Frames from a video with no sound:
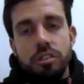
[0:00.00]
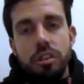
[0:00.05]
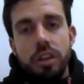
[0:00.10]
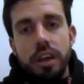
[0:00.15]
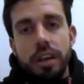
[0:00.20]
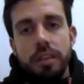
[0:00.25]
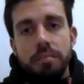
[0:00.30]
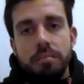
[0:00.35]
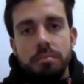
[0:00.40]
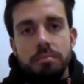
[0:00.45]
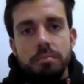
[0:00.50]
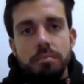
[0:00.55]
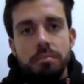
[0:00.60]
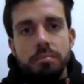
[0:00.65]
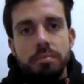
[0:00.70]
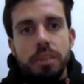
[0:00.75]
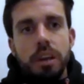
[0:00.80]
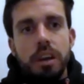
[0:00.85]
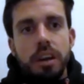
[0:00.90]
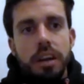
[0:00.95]
like
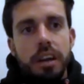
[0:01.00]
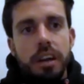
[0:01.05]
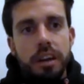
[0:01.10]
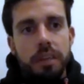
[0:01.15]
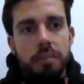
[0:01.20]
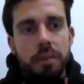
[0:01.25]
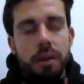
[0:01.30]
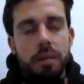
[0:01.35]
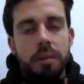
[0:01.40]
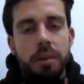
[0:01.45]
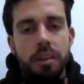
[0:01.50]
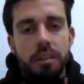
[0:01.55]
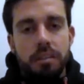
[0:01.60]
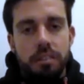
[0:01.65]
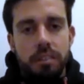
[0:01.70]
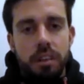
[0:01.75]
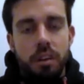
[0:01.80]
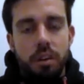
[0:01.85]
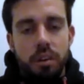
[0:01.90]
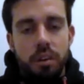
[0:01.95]
young kid in Barbados
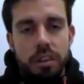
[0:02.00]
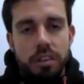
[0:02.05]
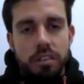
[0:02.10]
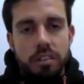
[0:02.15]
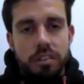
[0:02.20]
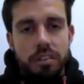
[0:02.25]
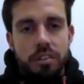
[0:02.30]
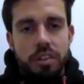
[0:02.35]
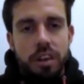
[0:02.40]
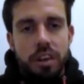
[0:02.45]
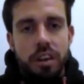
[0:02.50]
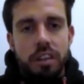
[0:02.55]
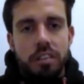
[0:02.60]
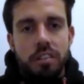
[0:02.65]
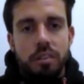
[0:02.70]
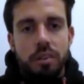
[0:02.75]
in long distance running.